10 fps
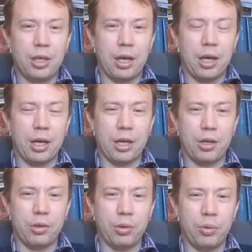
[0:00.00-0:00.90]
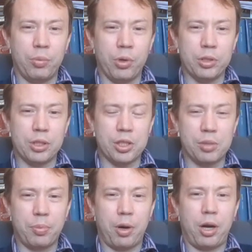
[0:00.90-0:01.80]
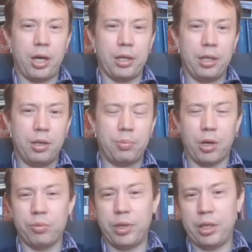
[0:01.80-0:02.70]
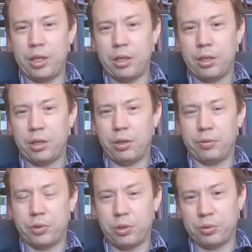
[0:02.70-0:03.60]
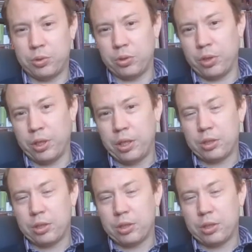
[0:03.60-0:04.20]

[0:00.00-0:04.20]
was inspired by reading of Tolstoy.